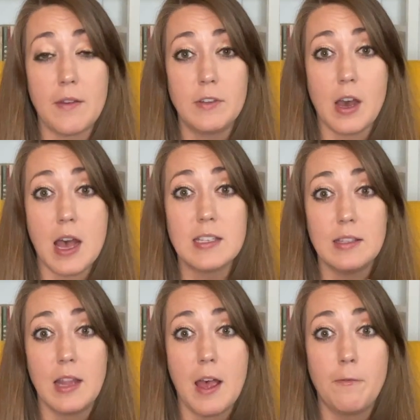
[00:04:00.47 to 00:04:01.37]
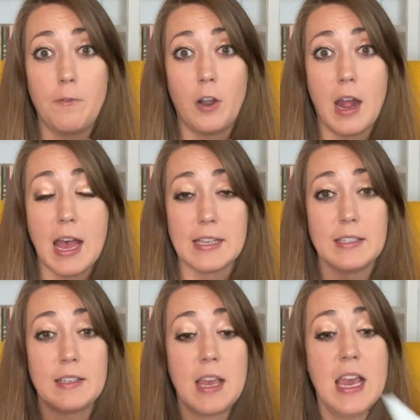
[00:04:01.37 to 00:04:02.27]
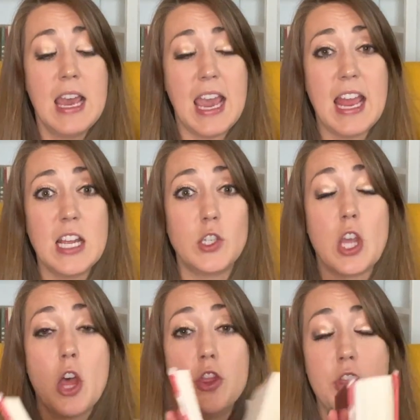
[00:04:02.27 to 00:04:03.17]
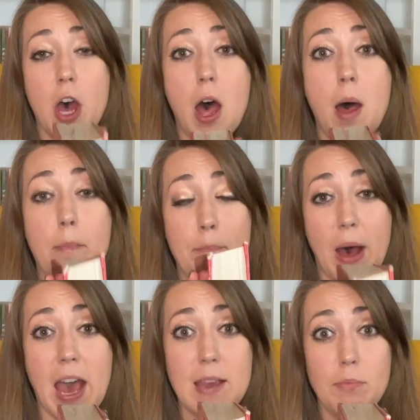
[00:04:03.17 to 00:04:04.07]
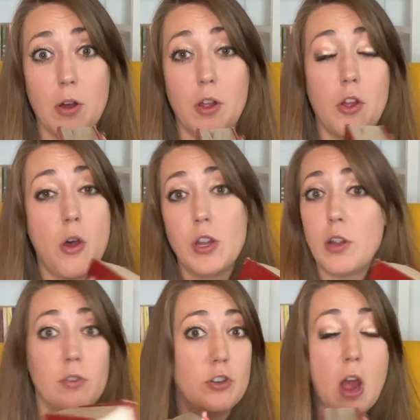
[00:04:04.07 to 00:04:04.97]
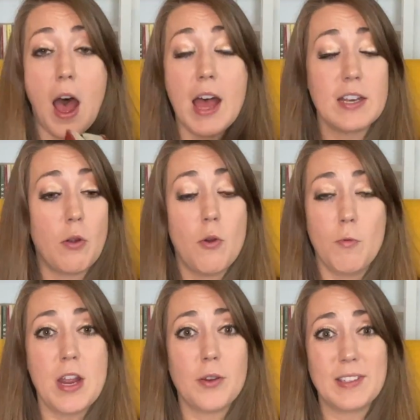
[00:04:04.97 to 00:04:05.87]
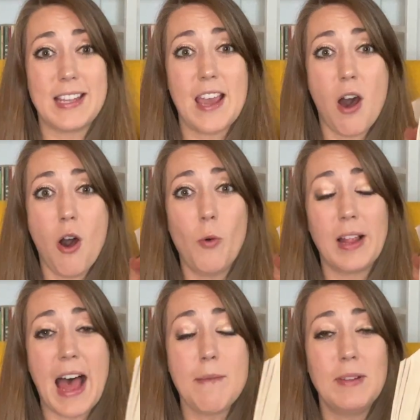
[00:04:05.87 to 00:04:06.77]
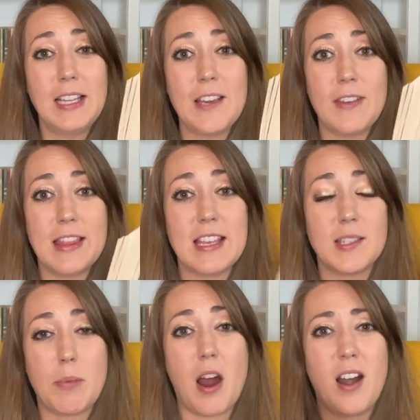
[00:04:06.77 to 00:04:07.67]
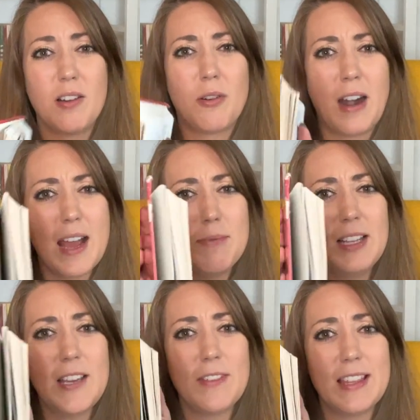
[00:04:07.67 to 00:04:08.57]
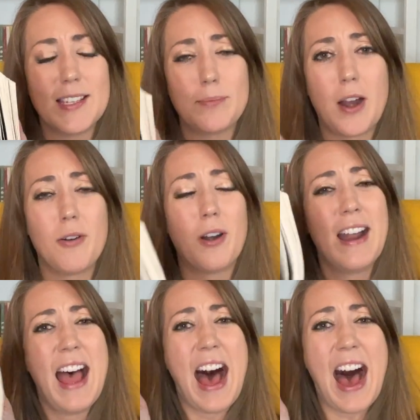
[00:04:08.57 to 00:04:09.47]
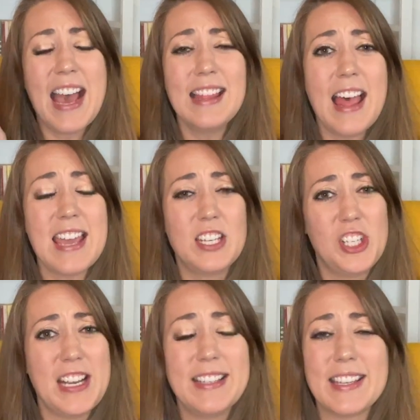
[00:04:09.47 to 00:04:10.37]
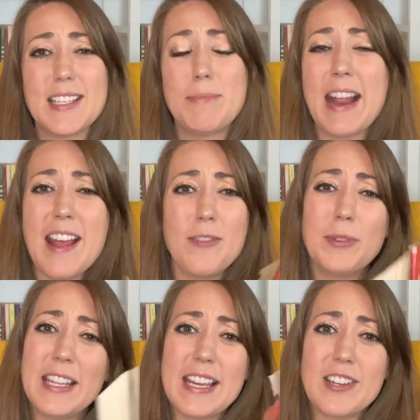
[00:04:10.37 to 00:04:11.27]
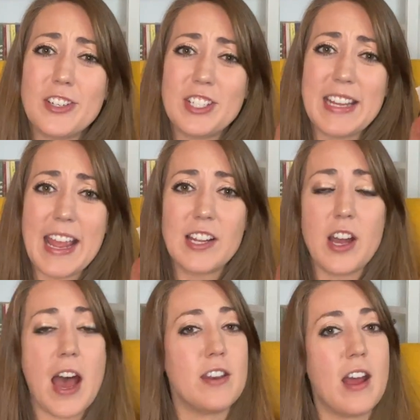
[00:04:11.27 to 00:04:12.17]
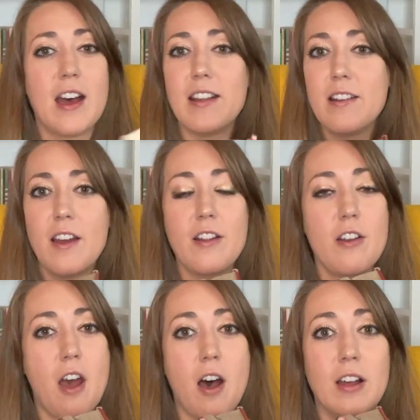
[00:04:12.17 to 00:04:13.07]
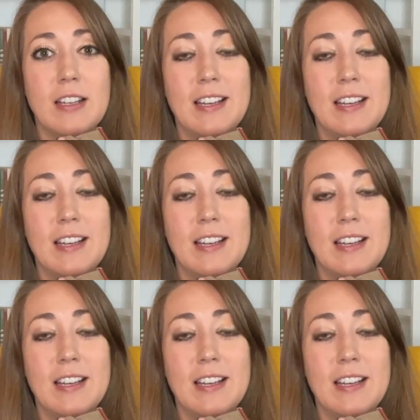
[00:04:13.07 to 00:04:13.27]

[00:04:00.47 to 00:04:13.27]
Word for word: of God's love for us. It is the Bible, not we don't say, oh, well, I believe in this part, or I believe in this part, or I like Jesus, but I don't really understand God. No, no, no, no, no.